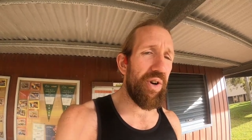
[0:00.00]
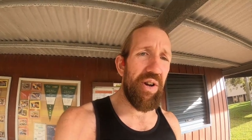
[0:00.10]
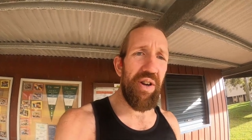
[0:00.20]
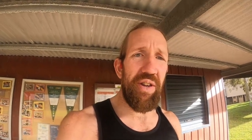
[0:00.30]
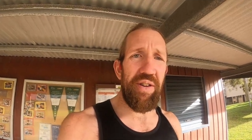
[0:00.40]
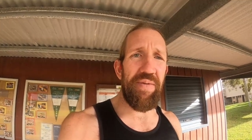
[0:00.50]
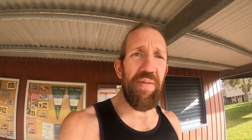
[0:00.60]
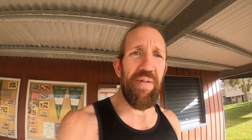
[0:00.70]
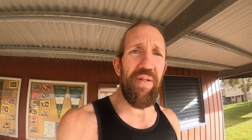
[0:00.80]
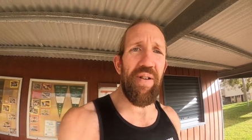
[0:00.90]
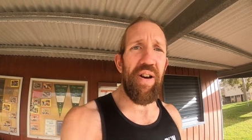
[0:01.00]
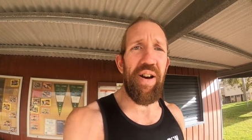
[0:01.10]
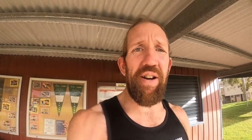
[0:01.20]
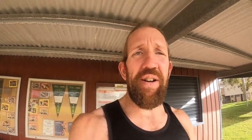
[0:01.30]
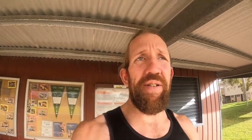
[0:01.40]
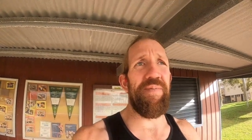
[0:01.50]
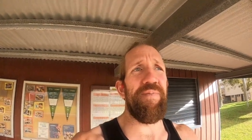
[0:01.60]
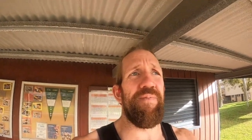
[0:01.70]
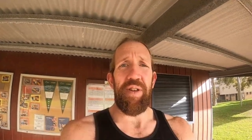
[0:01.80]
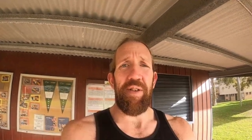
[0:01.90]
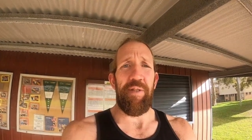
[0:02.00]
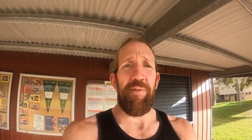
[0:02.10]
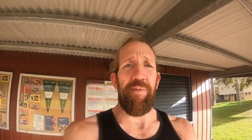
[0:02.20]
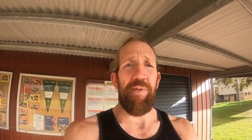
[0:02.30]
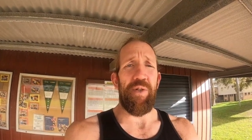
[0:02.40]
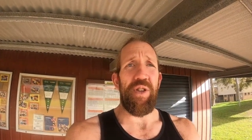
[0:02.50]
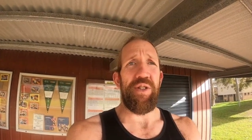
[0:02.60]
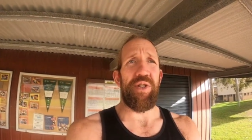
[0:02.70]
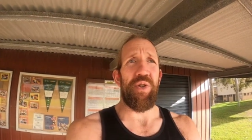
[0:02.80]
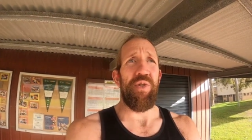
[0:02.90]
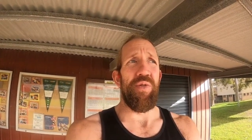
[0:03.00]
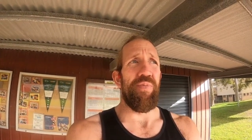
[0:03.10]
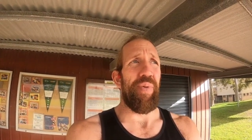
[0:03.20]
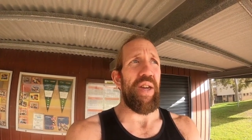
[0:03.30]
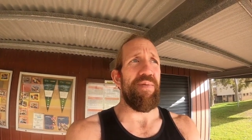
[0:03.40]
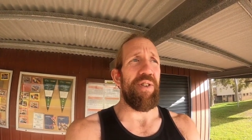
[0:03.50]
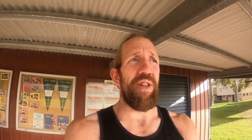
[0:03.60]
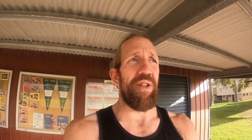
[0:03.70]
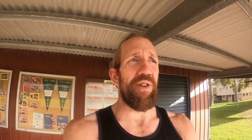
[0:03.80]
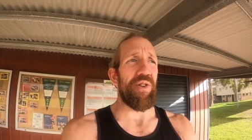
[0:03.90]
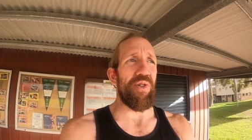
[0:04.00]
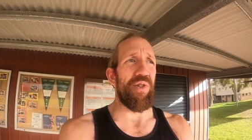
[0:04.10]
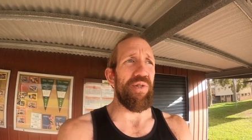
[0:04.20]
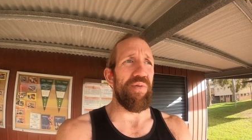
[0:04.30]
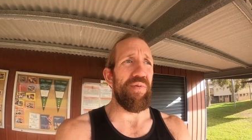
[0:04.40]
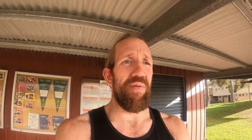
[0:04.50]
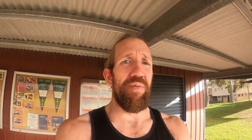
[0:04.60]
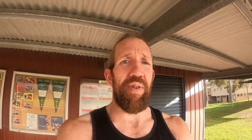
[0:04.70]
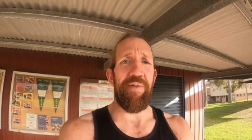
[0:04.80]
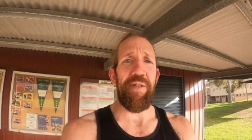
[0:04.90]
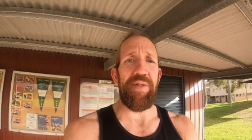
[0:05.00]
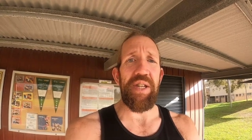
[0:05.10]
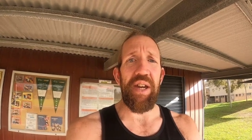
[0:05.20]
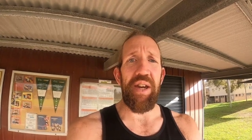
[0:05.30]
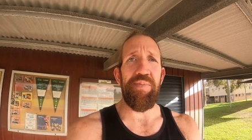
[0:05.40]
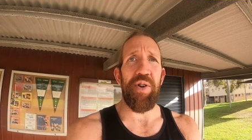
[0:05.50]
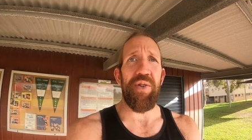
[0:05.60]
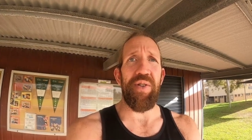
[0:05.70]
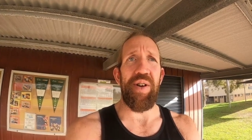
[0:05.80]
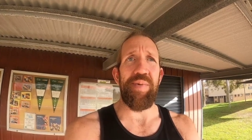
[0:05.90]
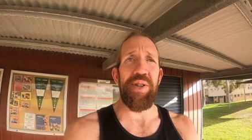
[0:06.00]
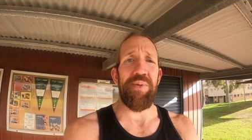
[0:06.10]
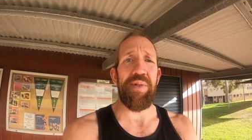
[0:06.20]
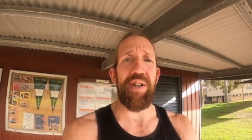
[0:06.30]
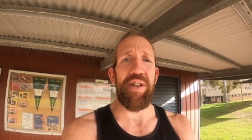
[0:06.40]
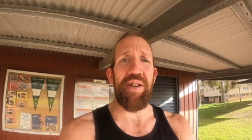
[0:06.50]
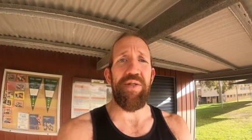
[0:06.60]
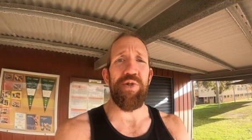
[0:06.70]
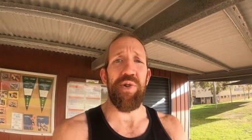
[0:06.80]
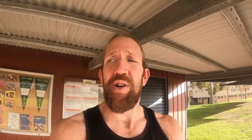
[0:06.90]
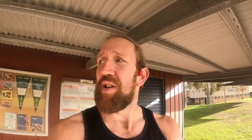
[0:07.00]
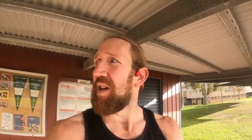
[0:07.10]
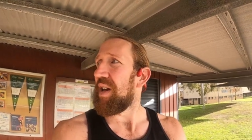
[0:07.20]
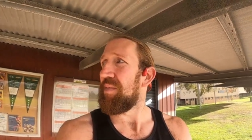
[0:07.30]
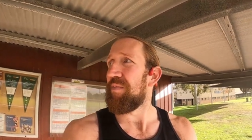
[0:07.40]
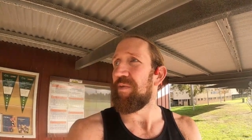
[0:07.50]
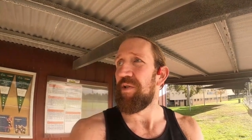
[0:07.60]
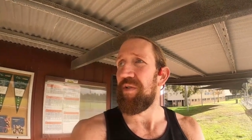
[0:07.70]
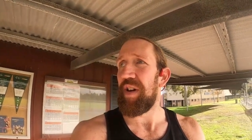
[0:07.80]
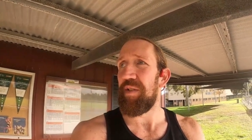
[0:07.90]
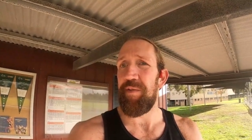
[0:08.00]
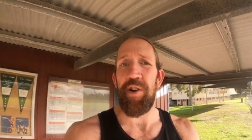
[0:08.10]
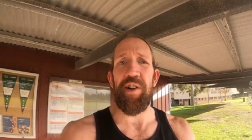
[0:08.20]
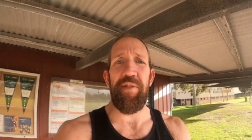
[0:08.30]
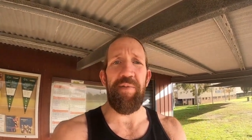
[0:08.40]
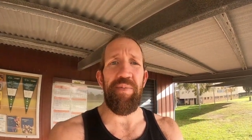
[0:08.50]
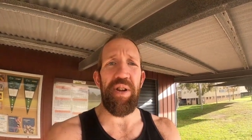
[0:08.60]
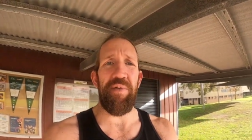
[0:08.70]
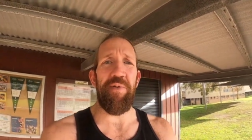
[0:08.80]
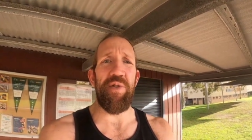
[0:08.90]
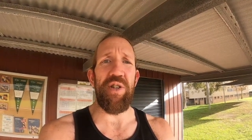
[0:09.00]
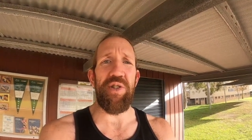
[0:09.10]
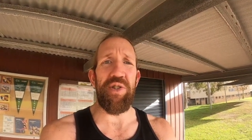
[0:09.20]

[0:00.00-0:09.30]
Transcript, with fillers: what I, for the 42 PB that I got in my 50k program, so I'm going to try and aim for around 5:42